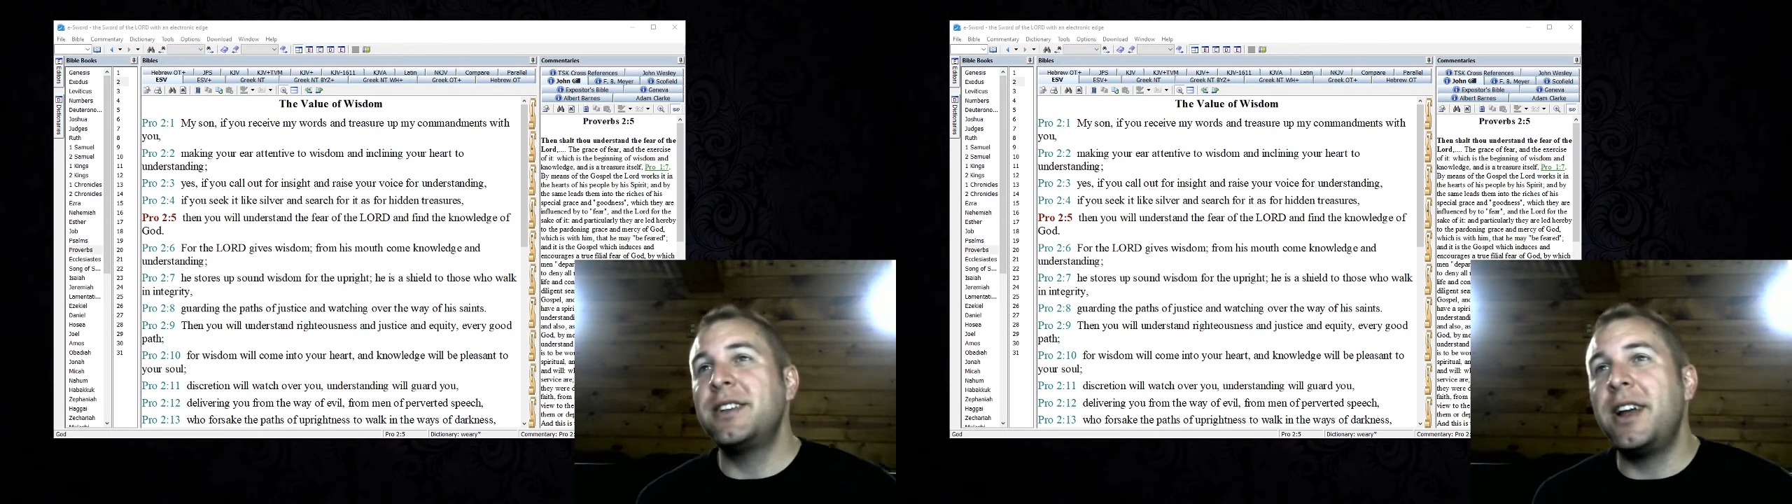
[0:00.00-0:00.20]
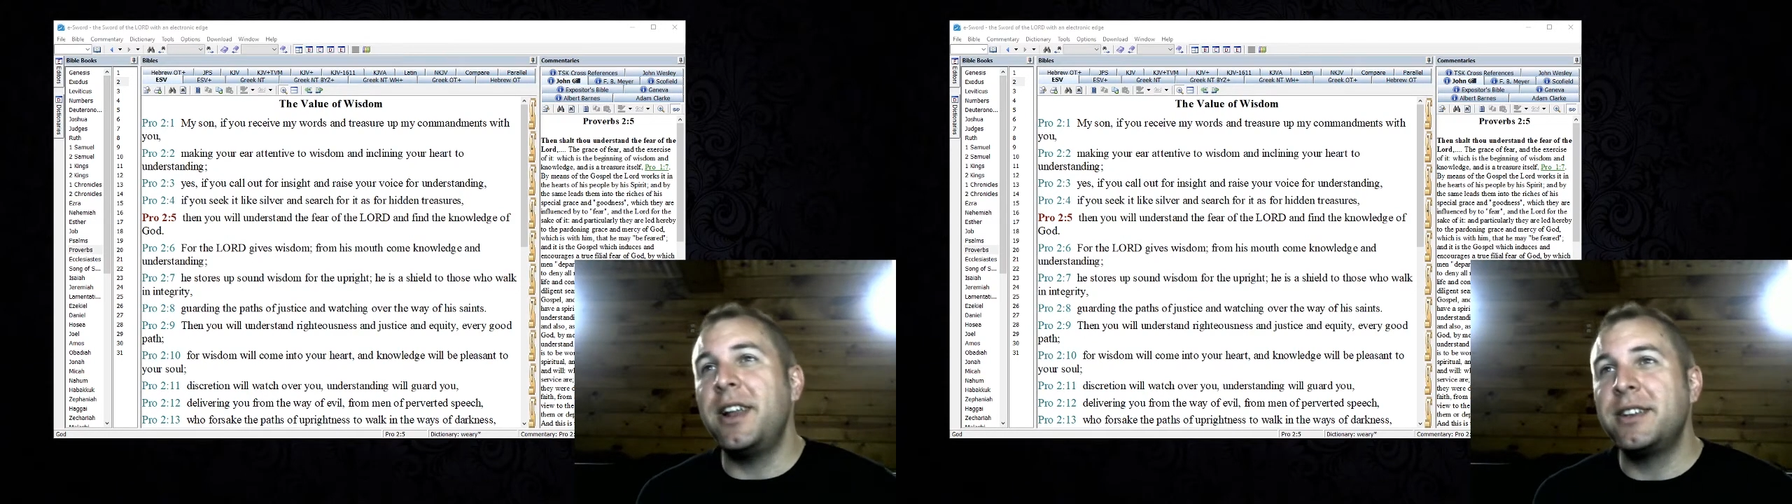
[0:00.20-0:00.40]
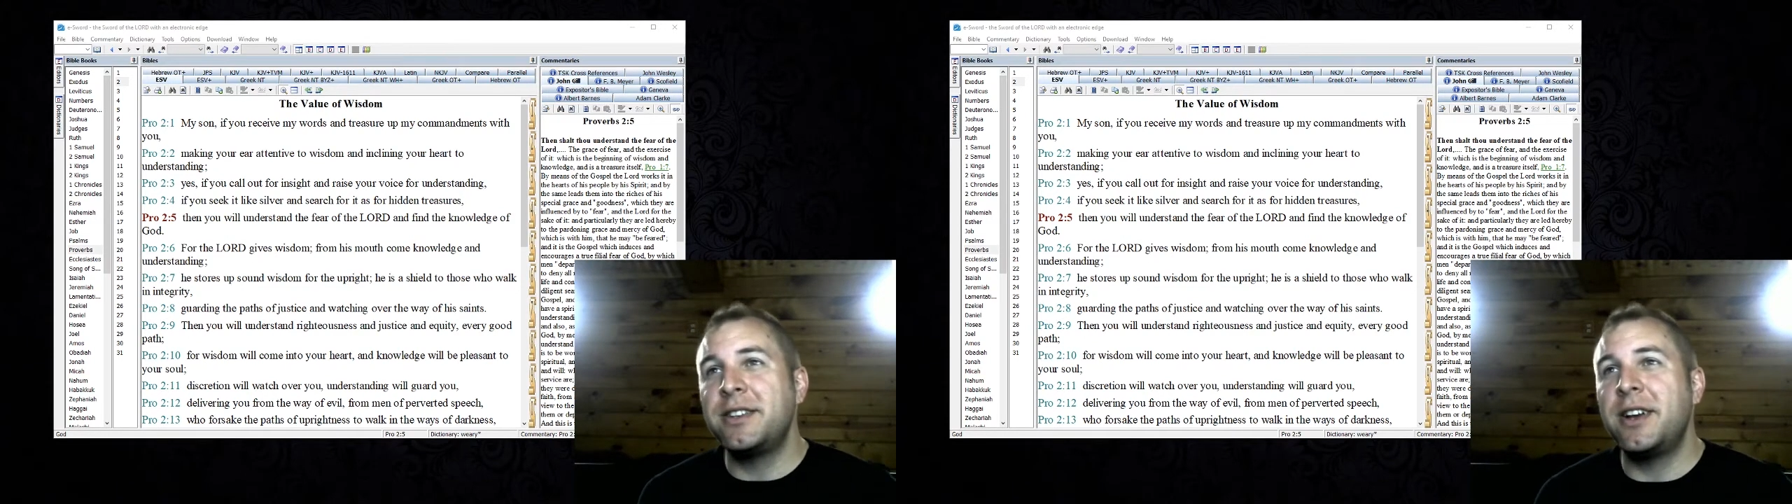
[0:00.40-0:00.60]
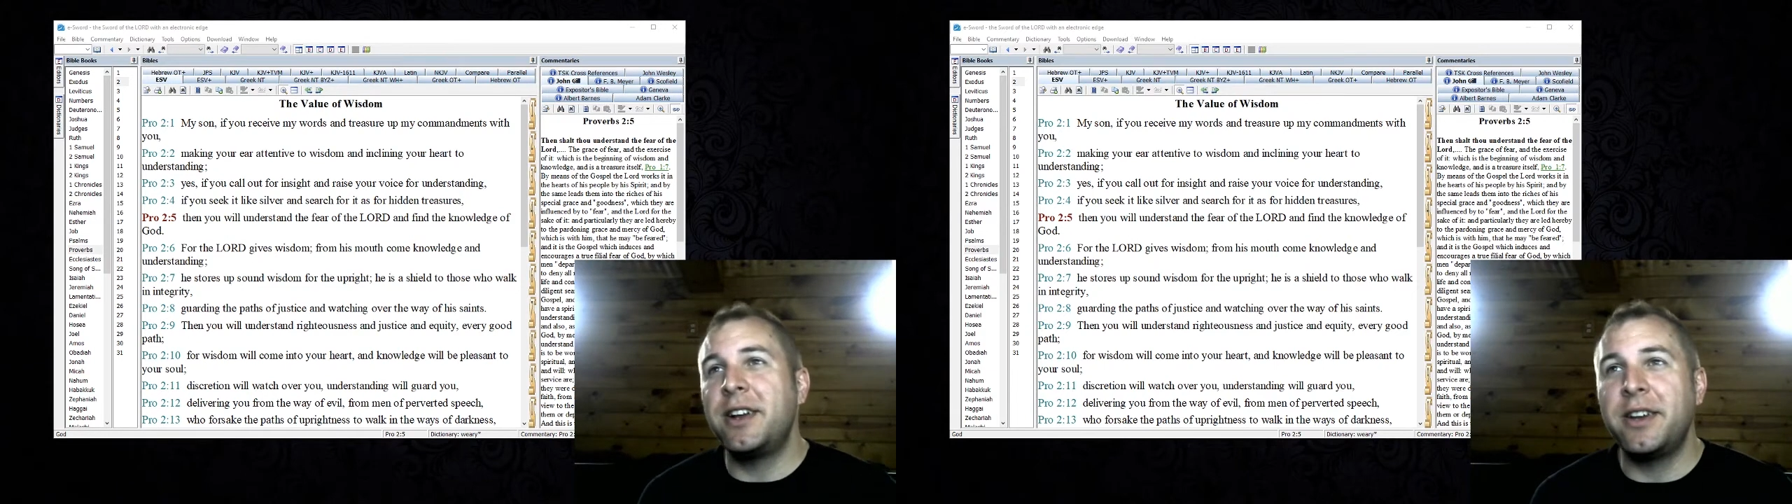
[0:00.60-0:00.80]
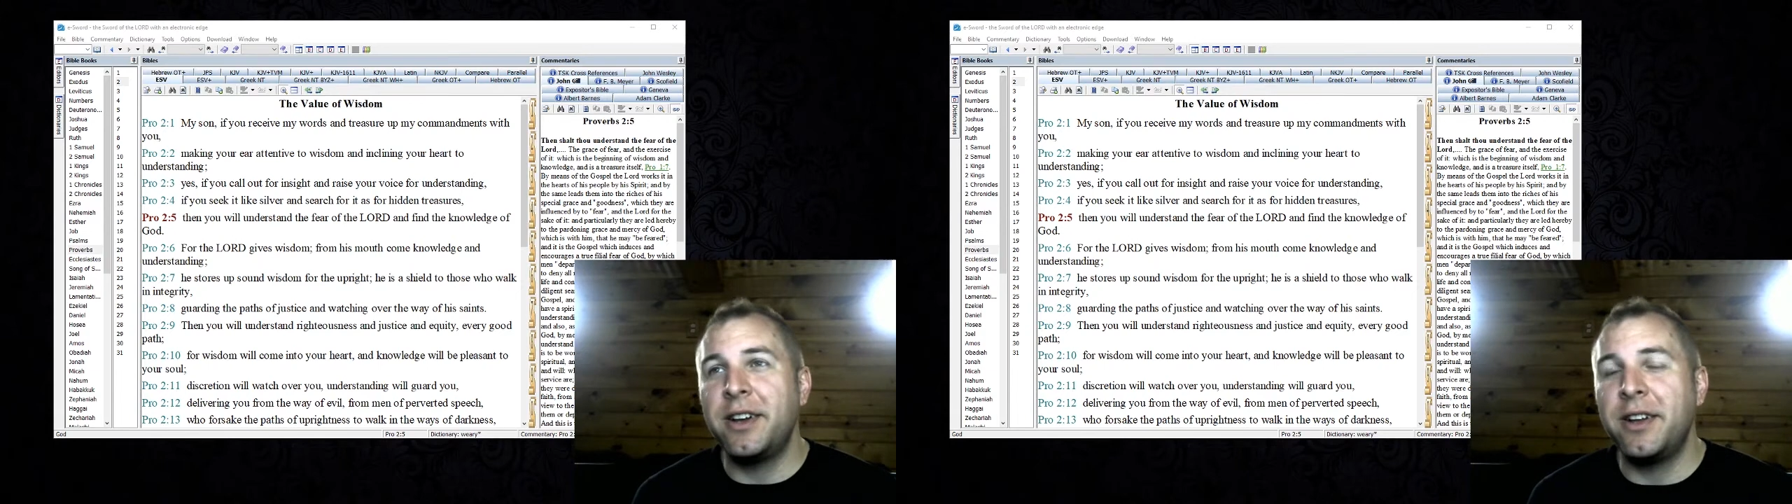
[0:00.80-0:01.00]
not it's
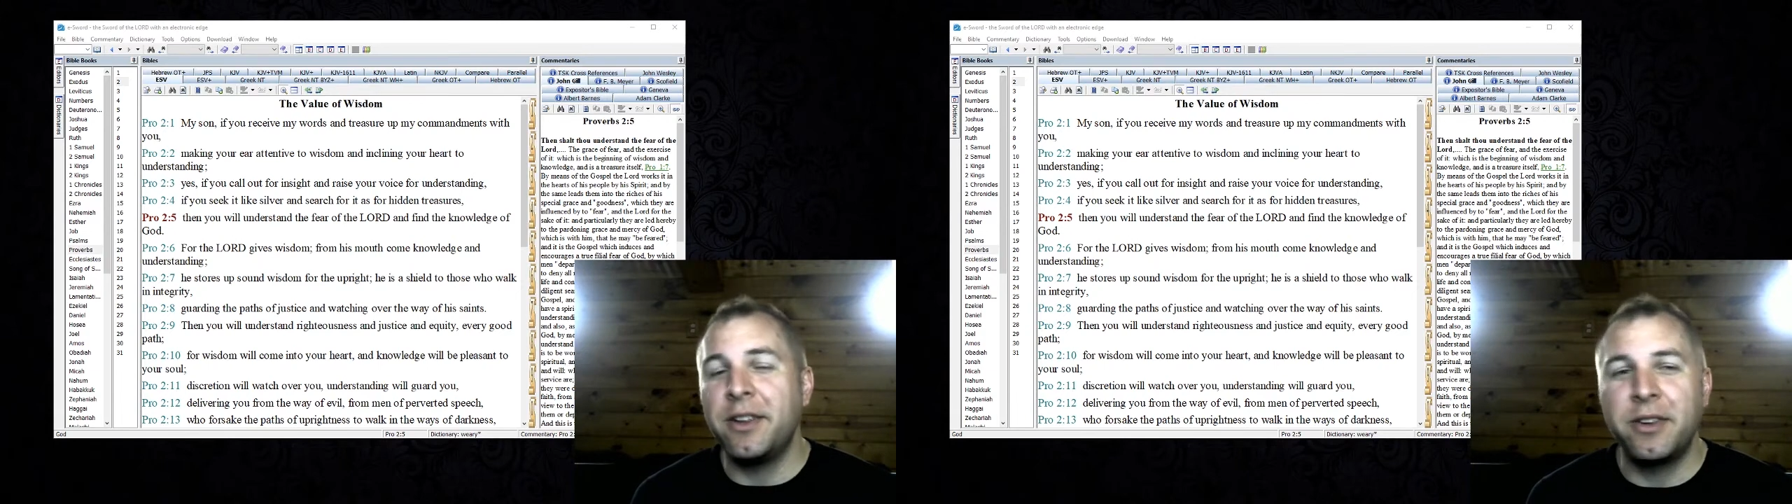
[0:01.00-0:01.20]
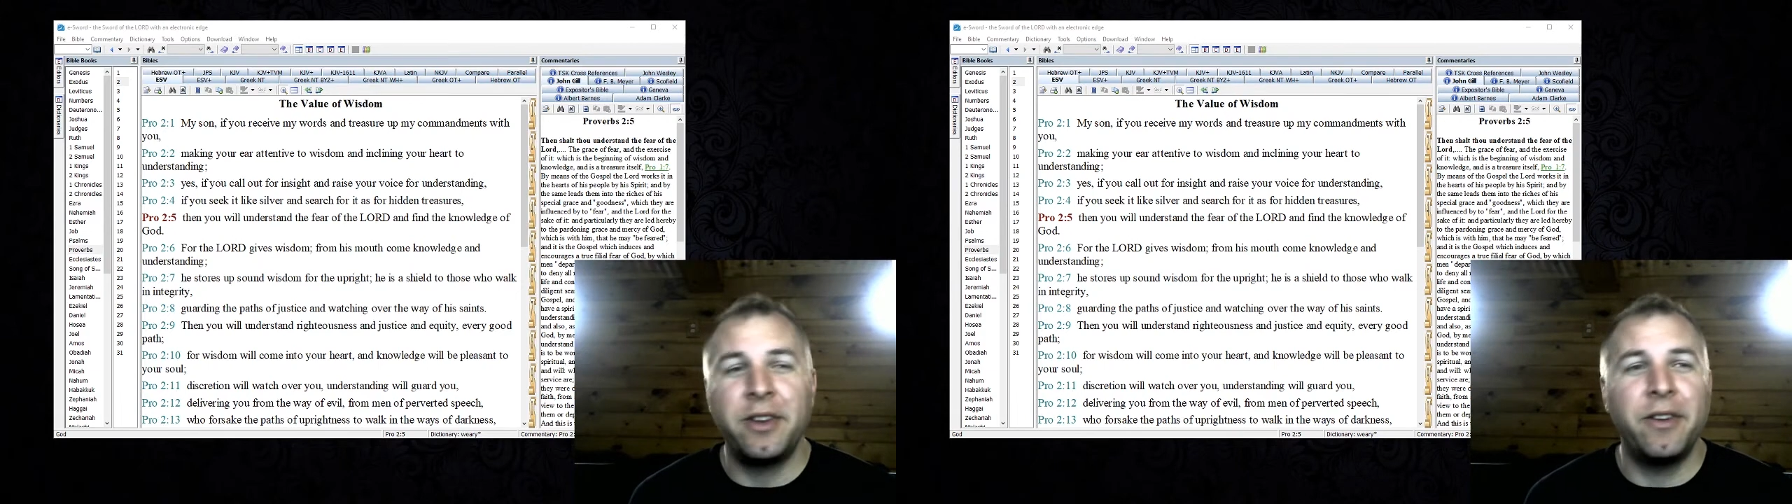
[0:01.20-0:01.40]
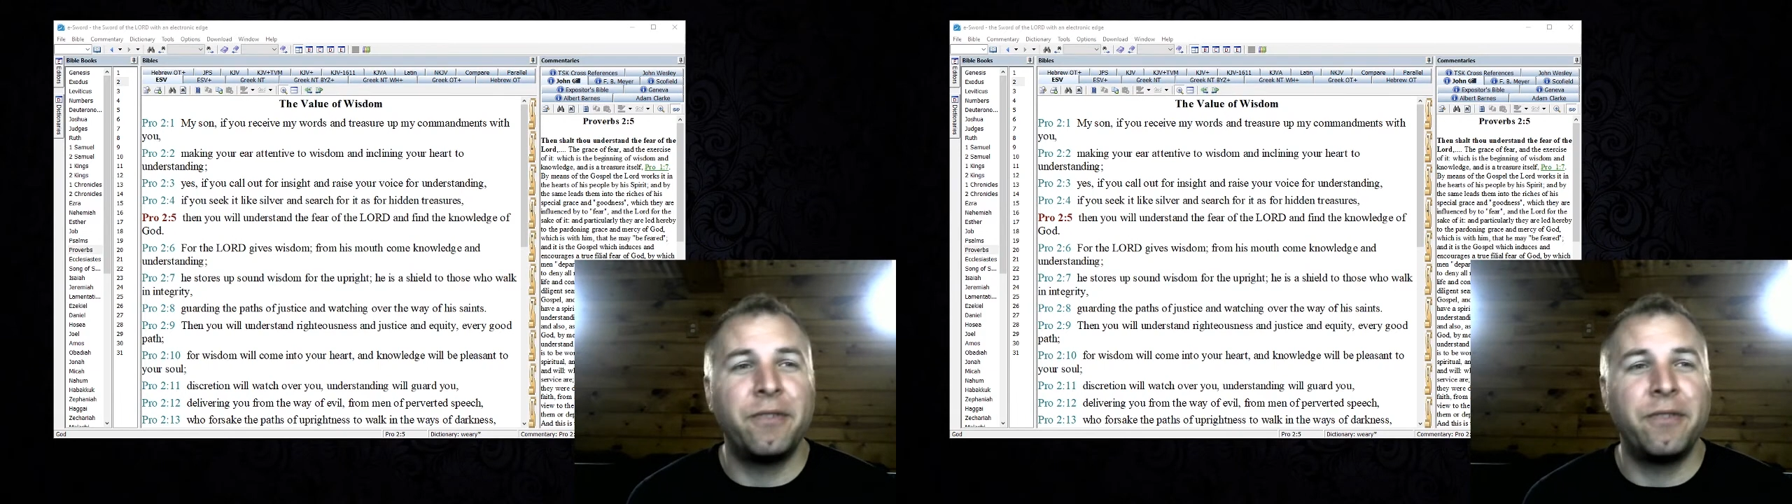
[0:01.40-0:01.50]
not a,